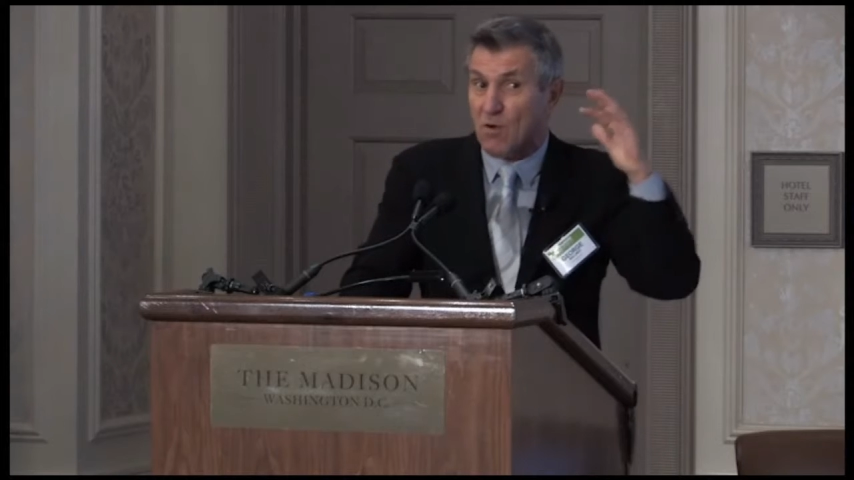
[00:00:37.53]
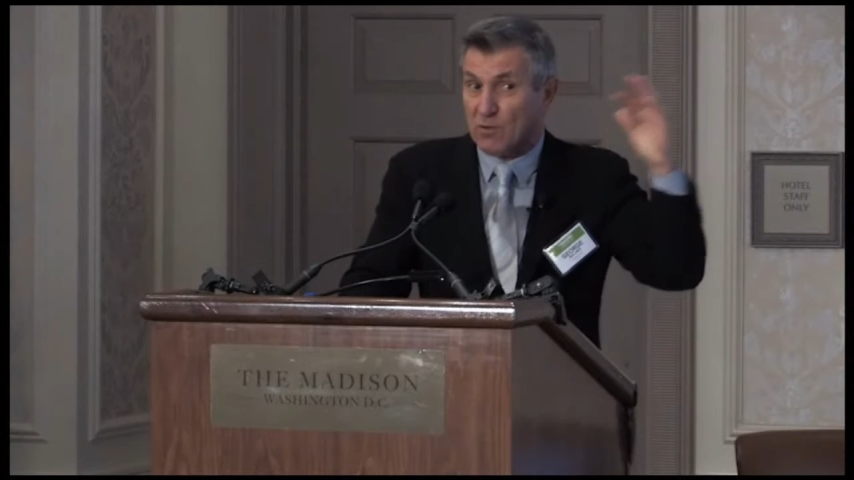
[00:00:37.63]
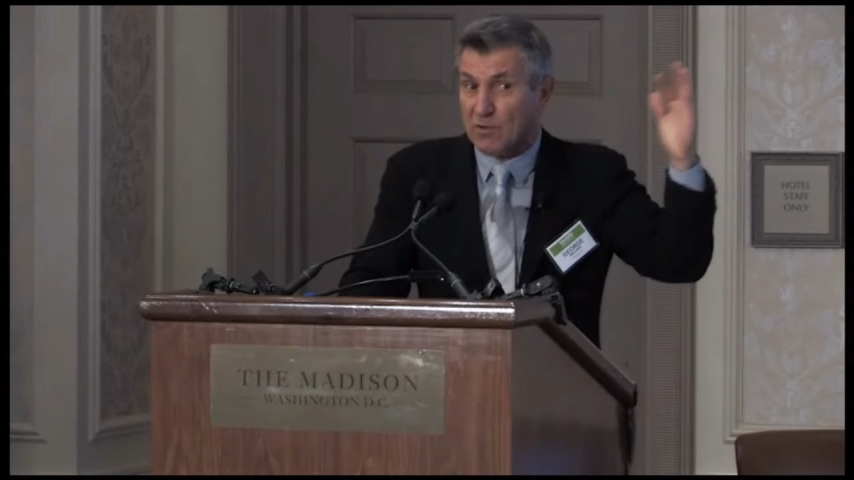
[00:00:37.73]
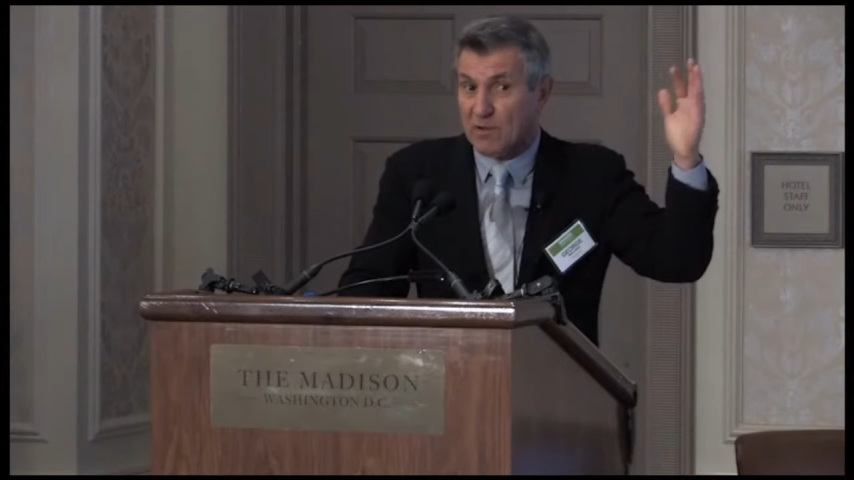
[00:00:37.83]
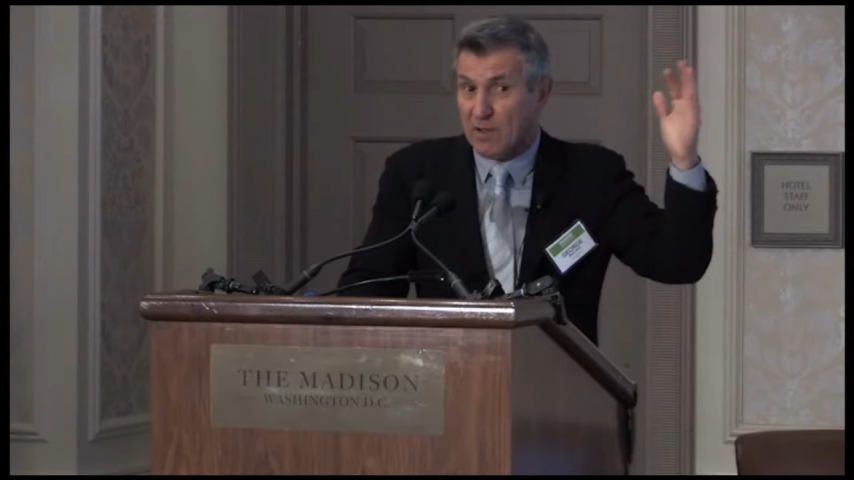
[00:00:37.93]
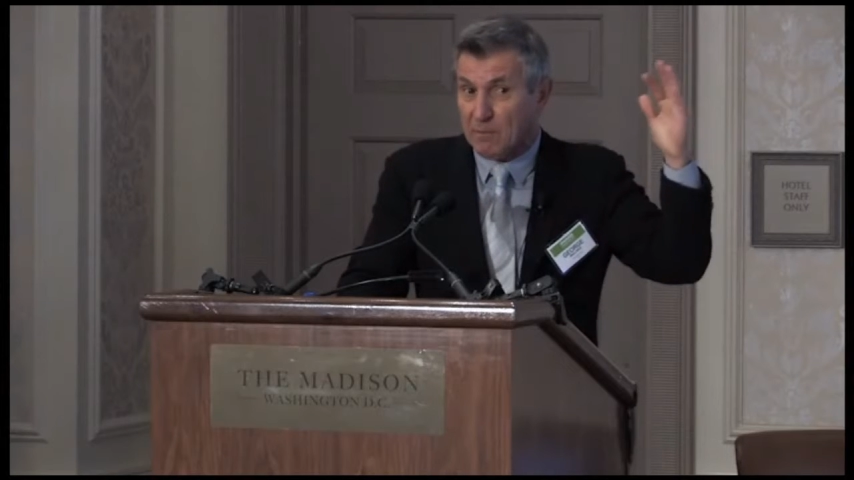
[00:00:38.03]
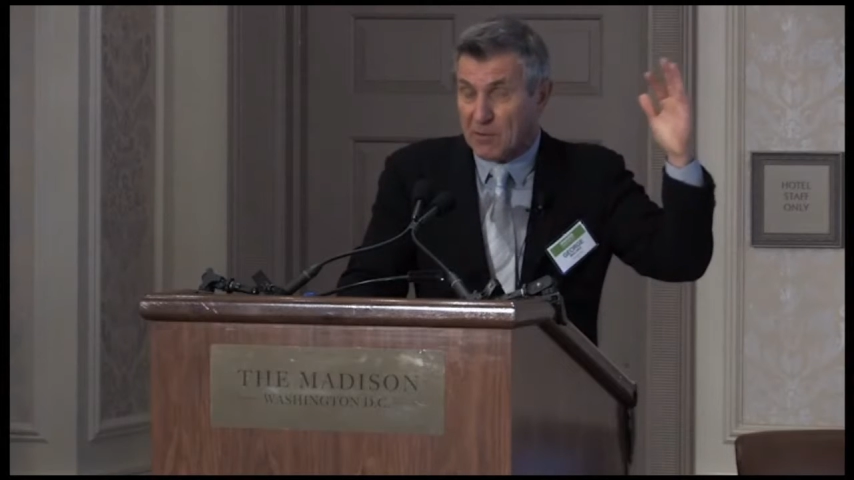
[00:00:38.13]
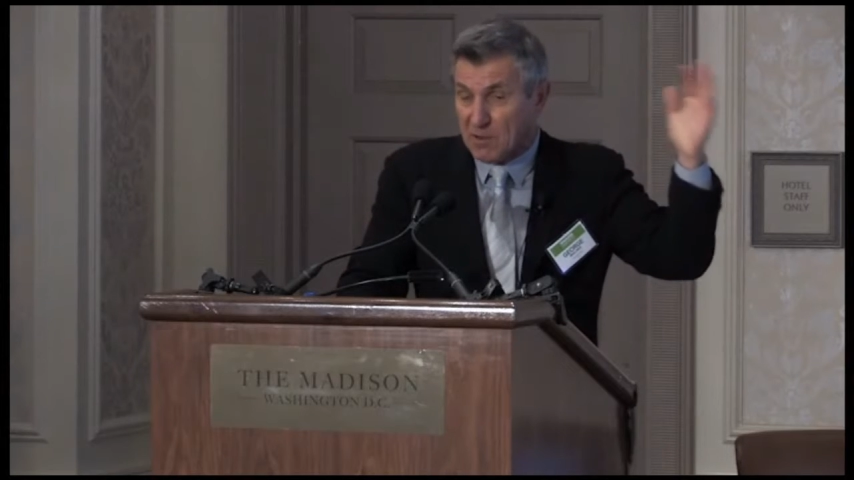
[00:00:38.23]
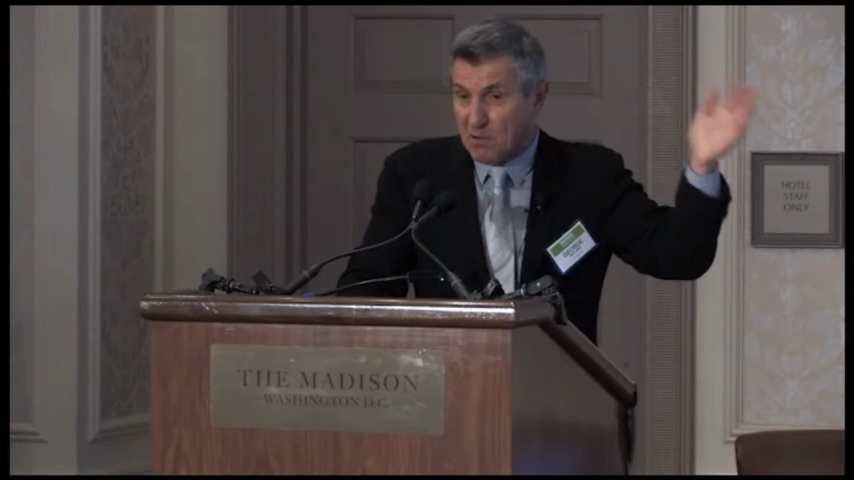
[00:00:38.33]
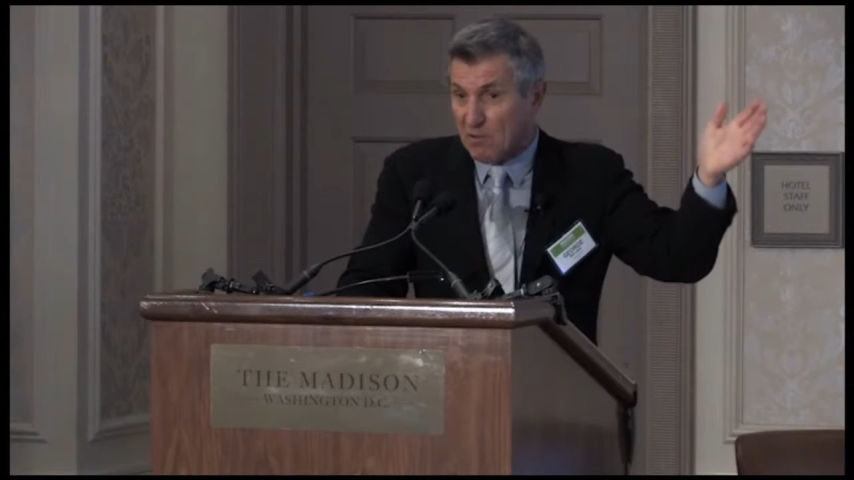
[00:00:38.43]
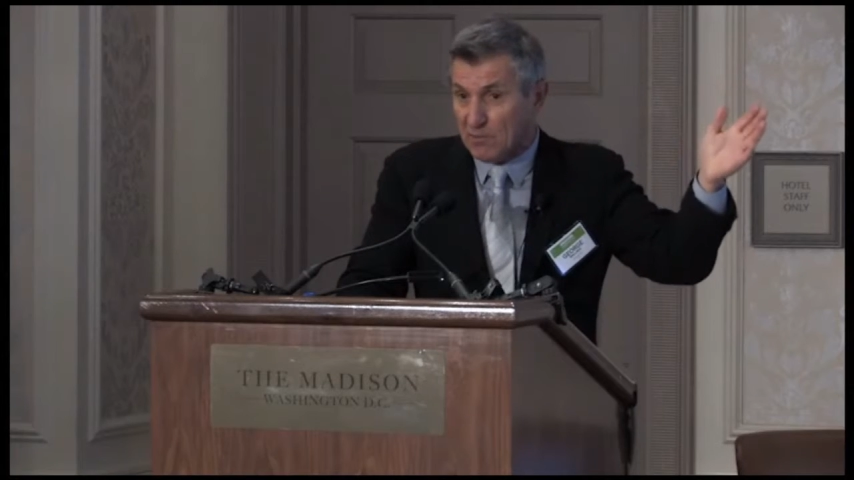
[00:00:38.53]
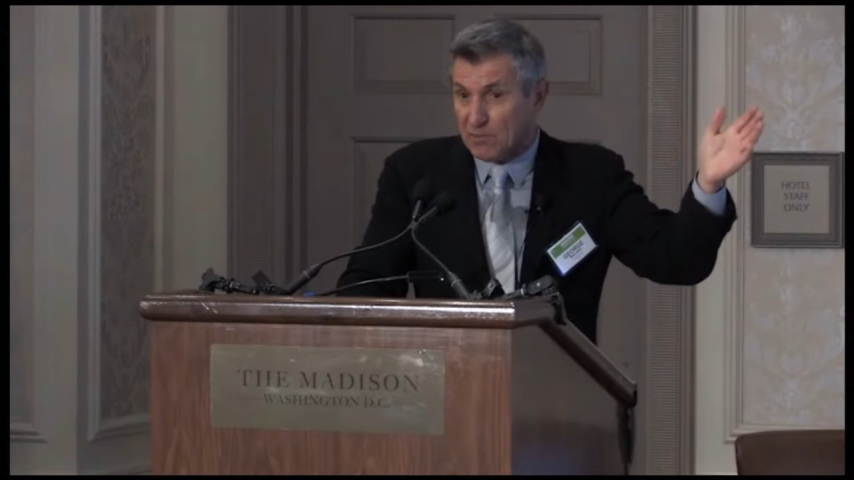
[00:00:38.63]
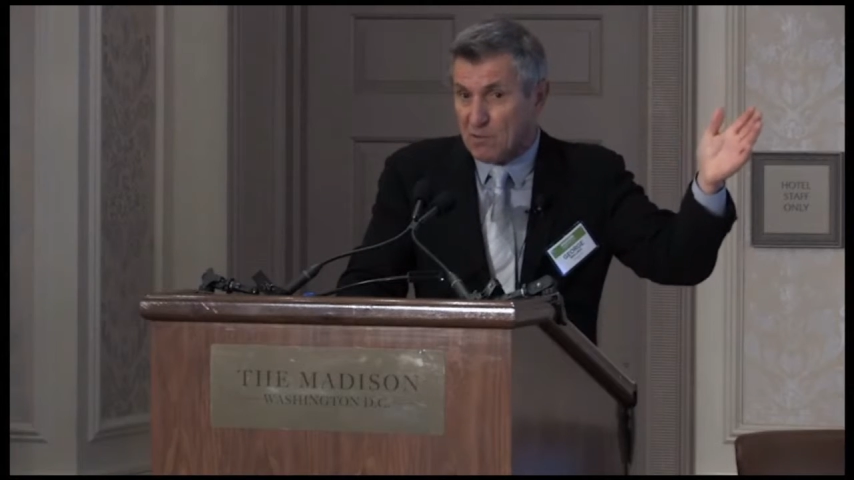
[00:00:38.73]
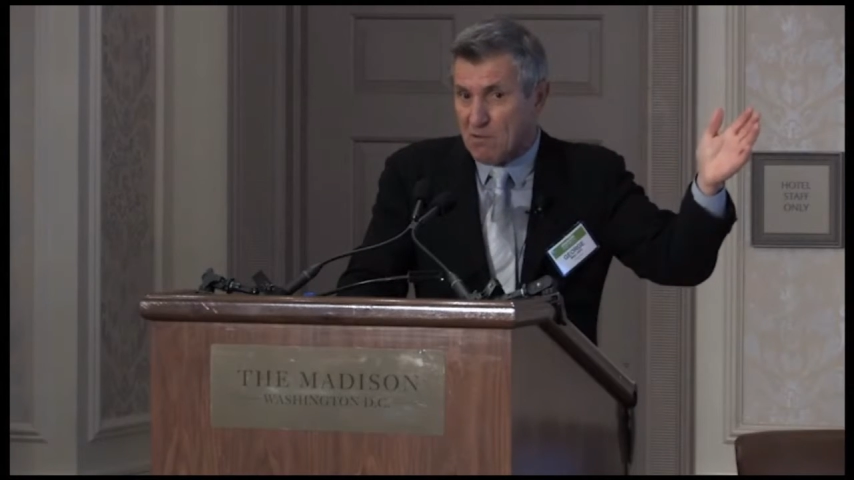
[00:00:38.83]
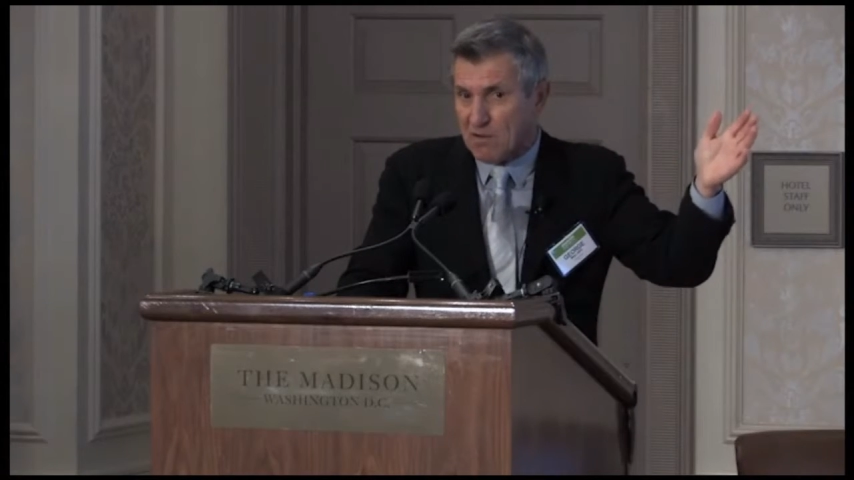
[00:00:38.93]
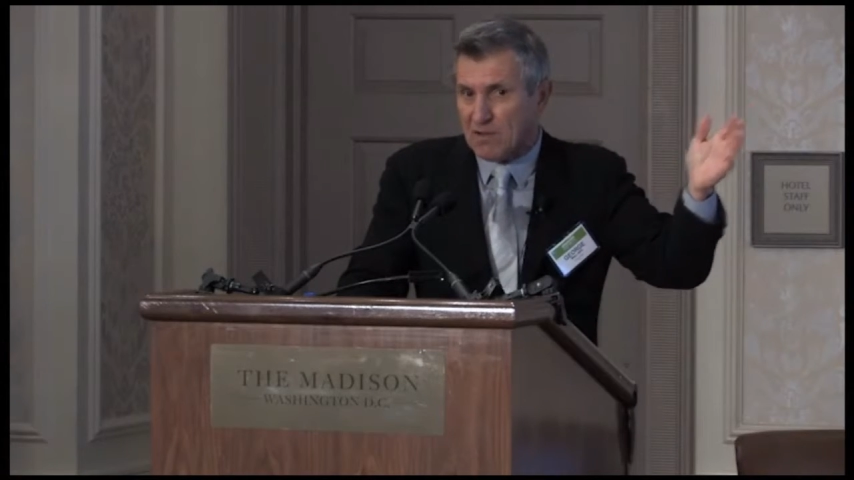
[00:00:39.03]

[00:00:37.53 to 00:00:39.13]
go to a particular store,